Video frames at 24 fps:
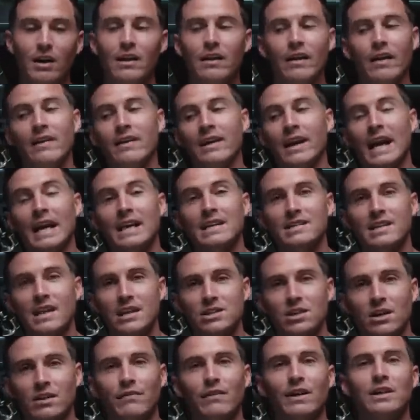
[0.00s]
Then the next
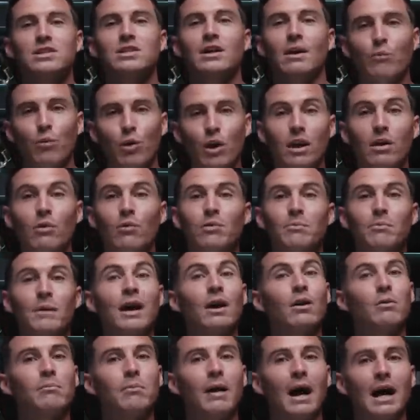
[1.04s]
session, eventually I'm working with my
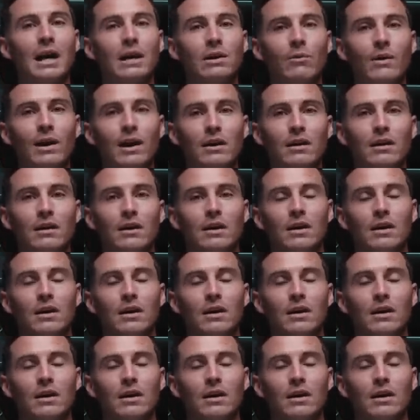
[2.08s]
own body weight.